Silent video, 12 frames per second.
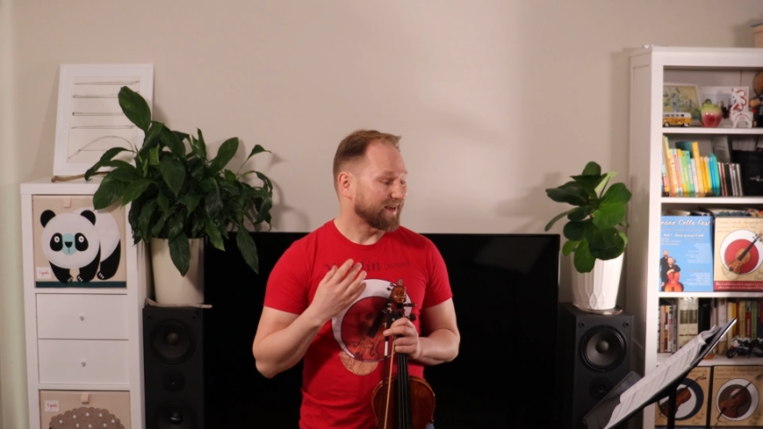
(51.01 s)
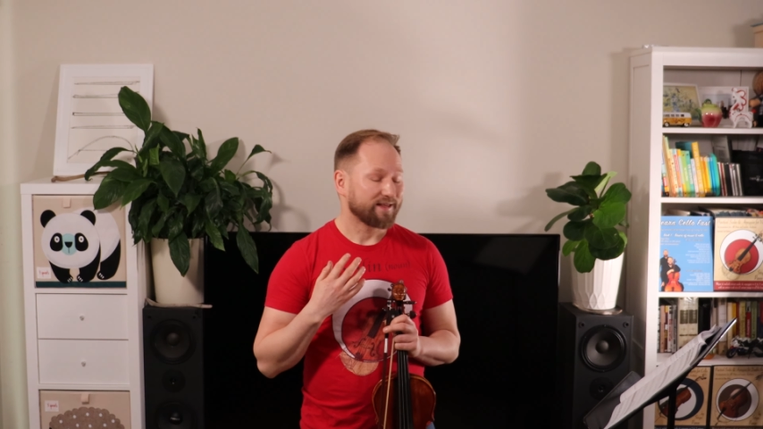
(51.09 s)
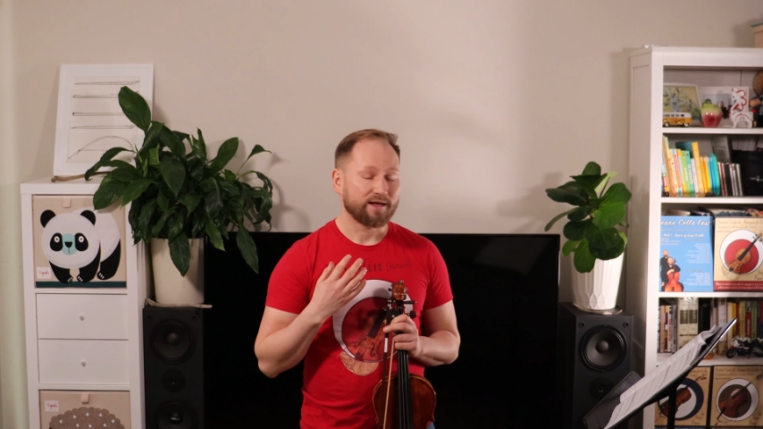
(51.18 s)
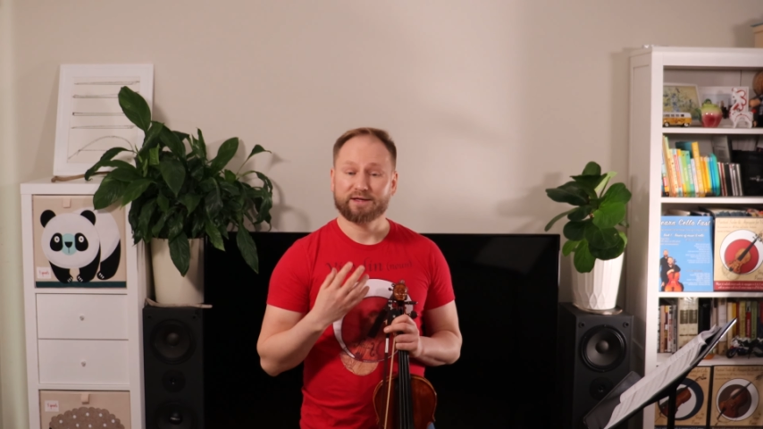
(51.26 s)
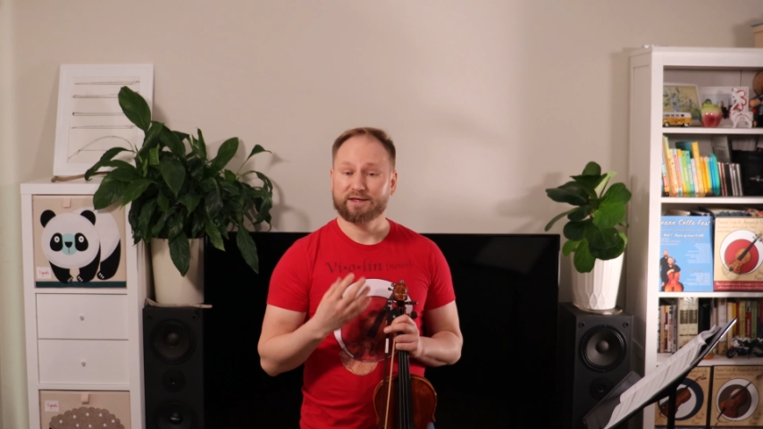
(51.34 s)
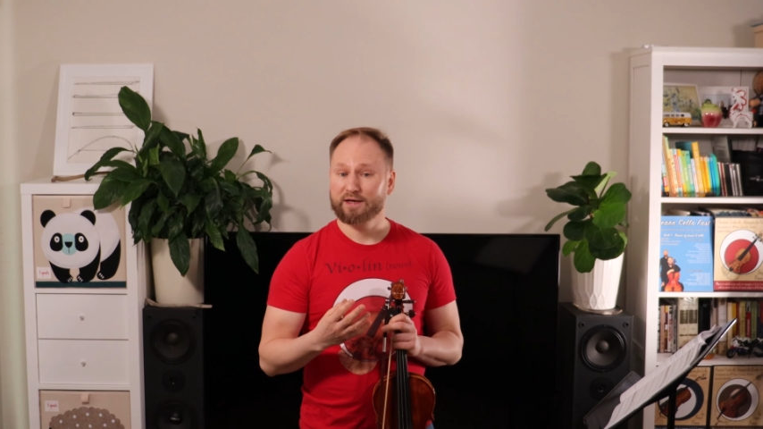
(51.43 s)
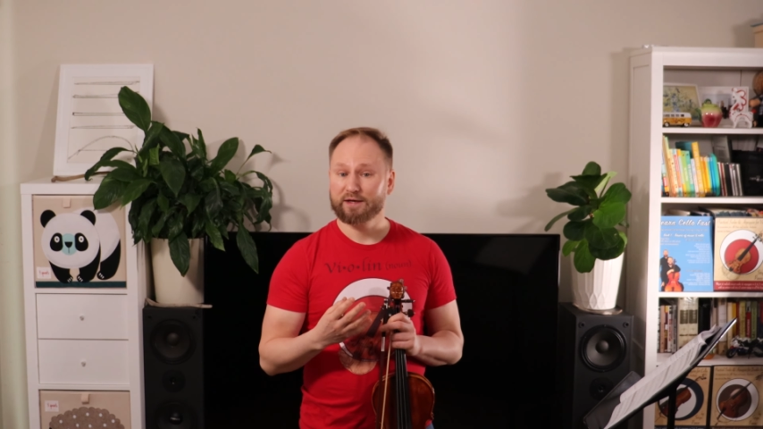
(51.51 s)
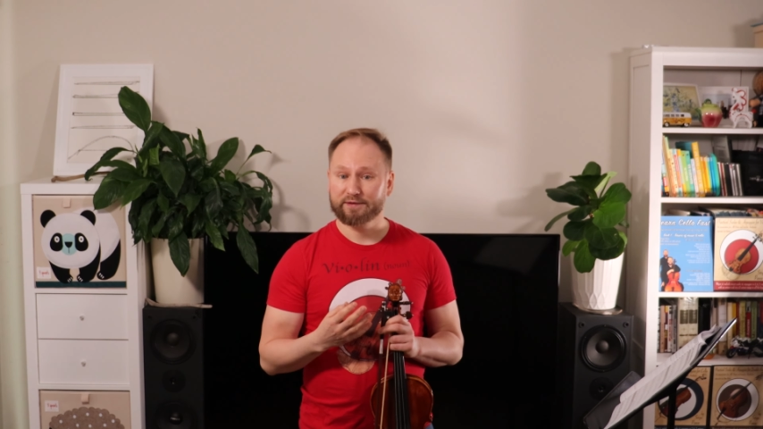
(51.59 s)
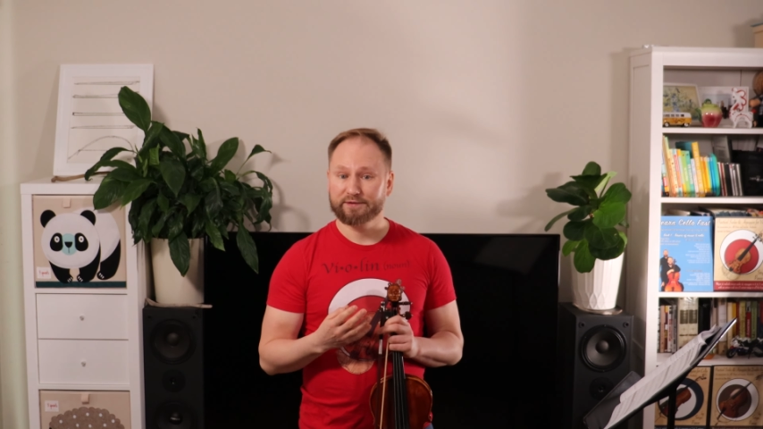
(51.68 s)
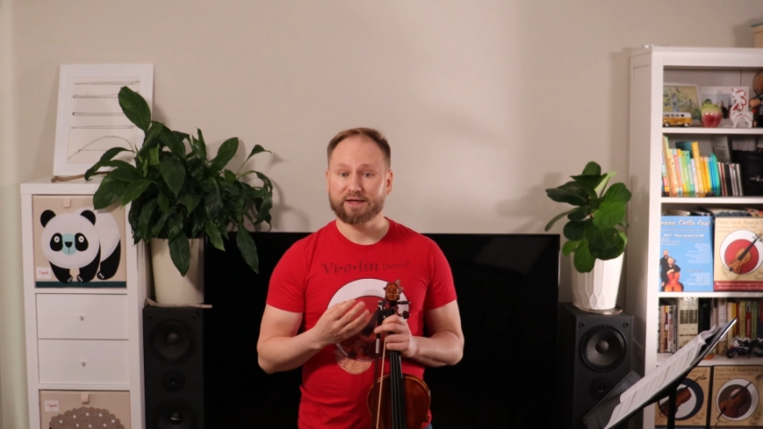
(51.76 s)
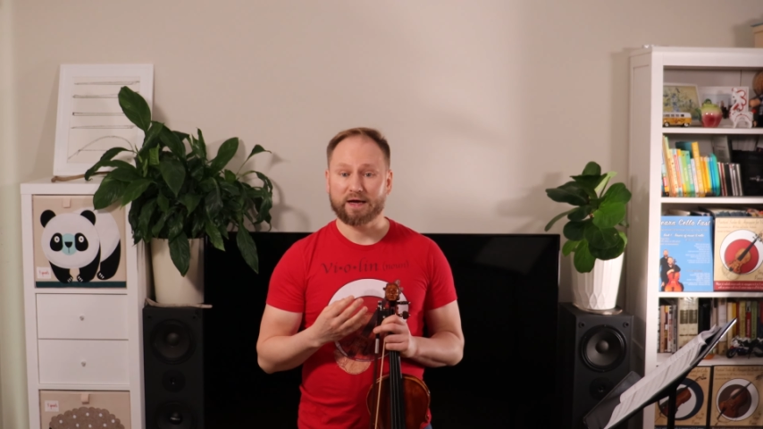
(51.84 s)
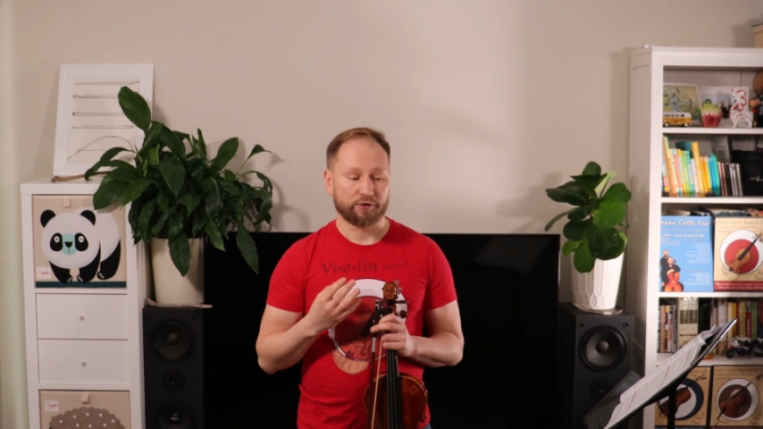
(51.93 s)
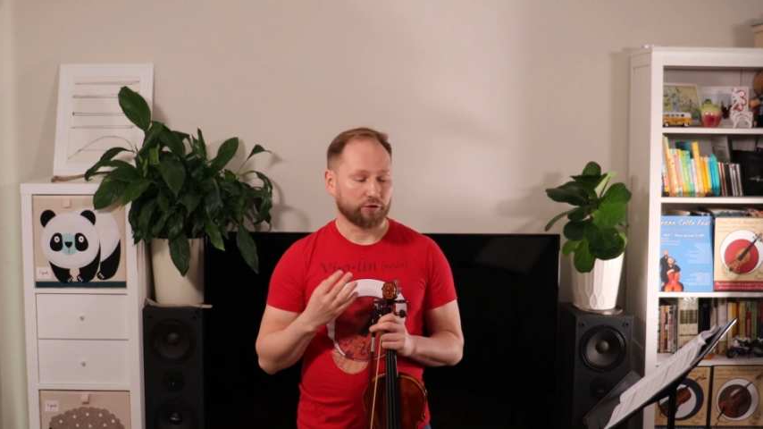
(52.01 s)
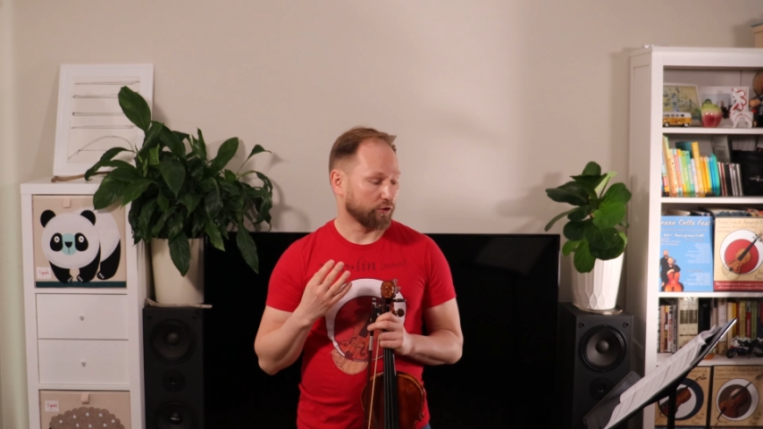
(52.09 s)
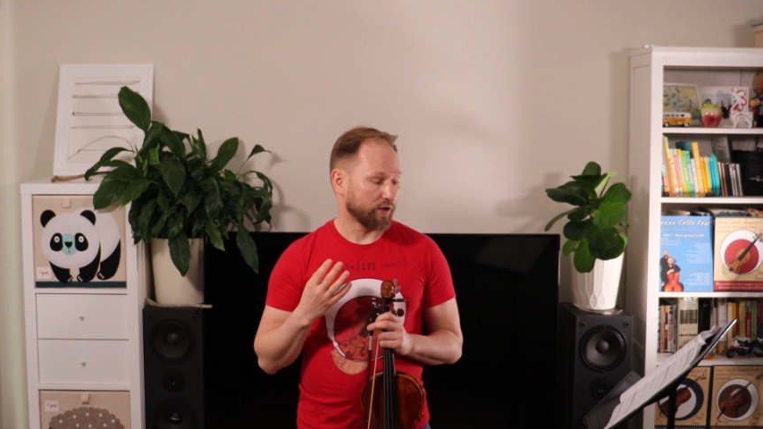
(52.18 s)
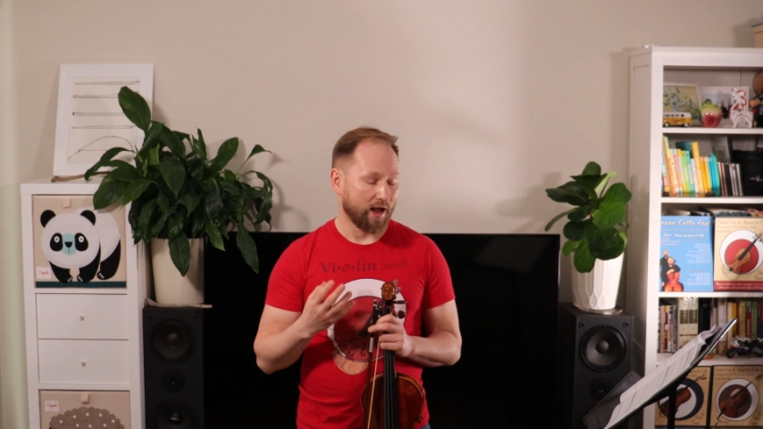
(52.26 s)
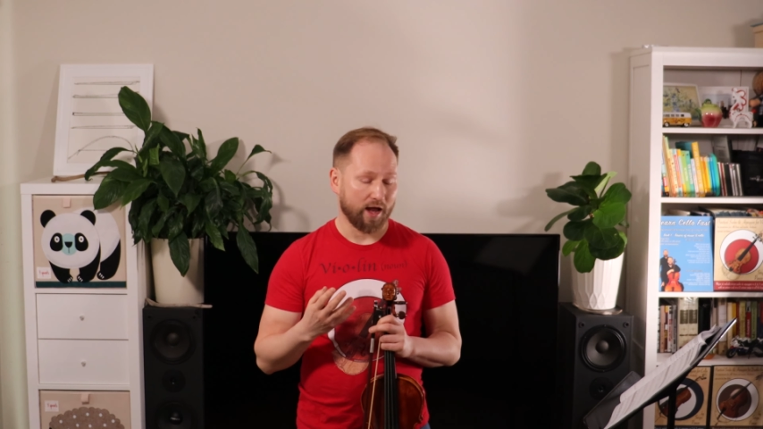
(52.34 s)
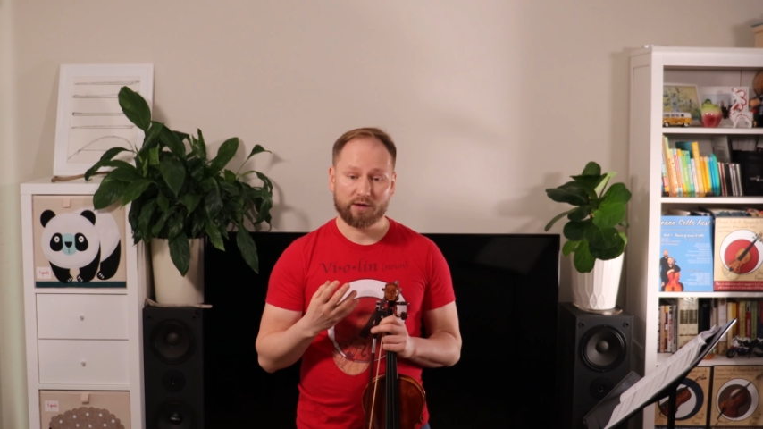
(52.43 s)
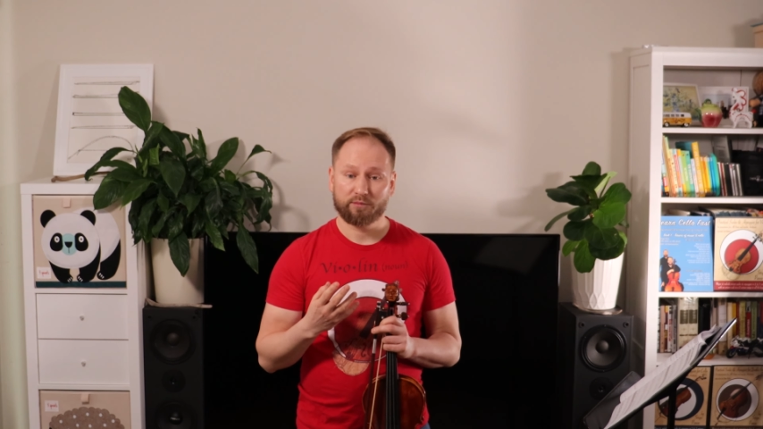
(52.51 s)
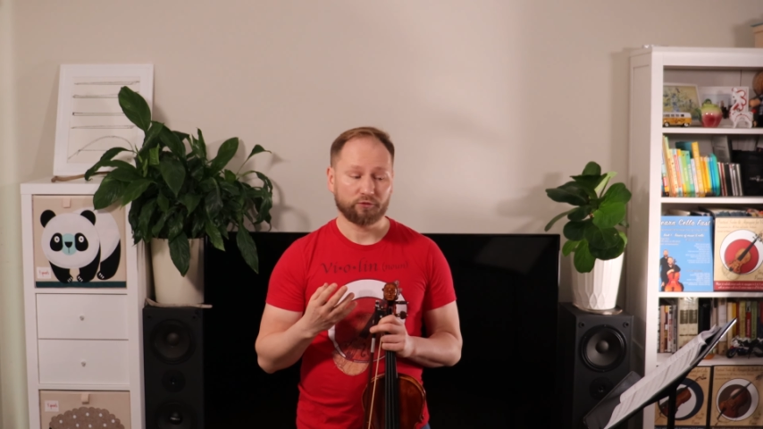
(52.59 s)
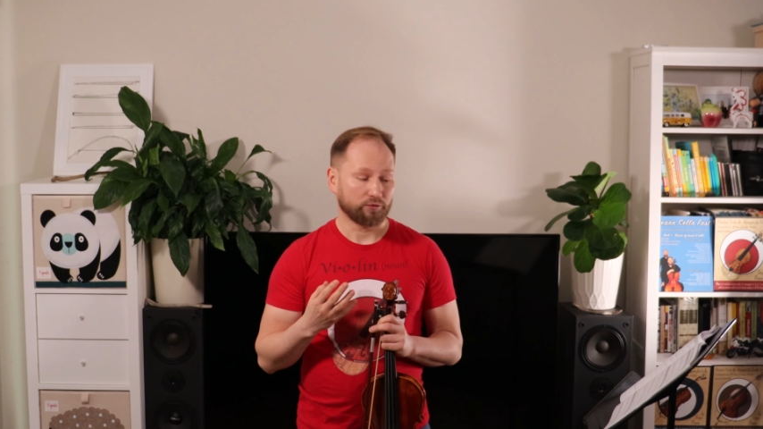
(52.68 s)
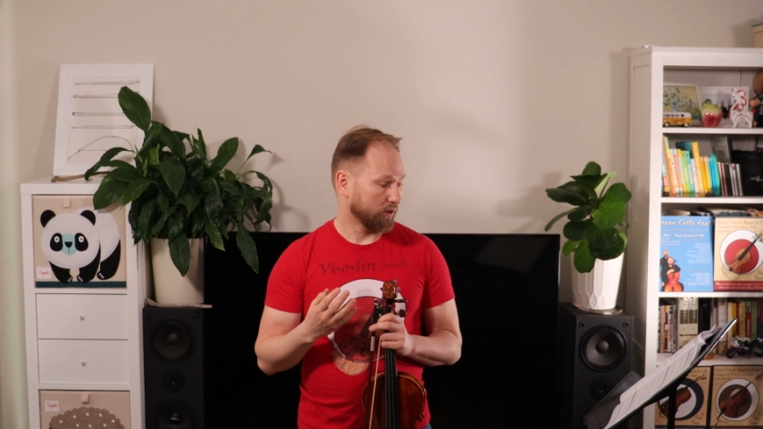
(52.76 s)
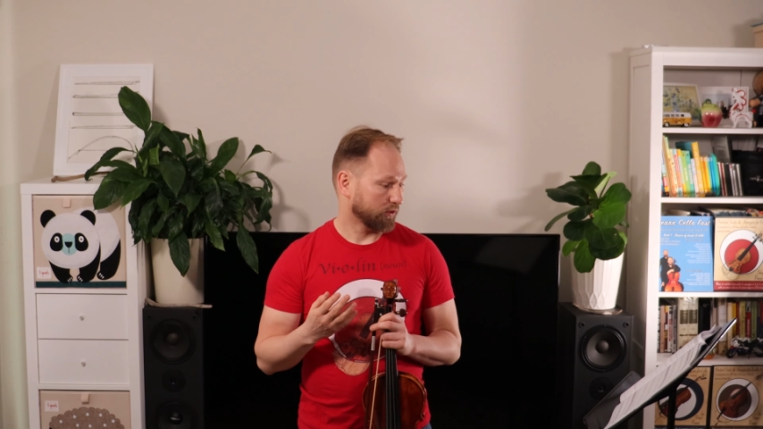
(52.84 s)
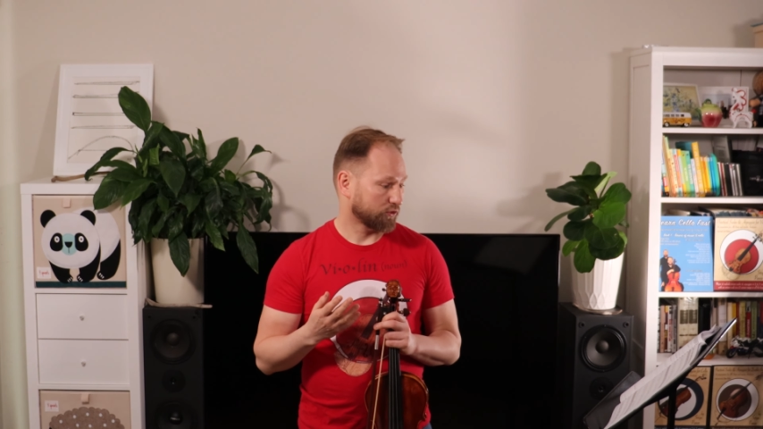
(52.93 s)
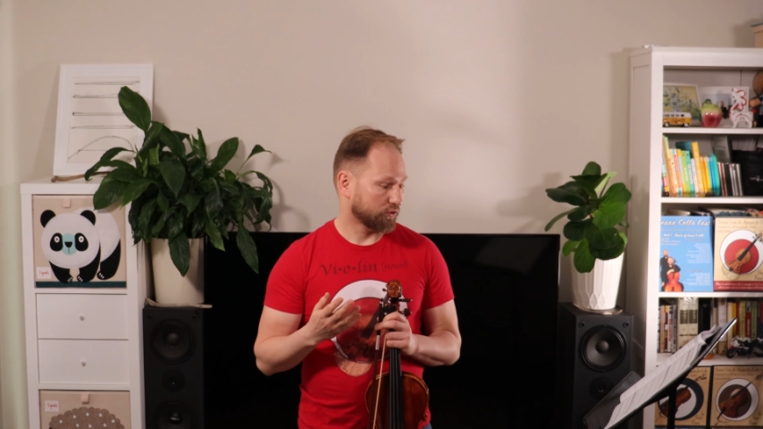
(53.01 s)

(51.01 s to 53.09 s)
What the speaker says: the idea is that you're able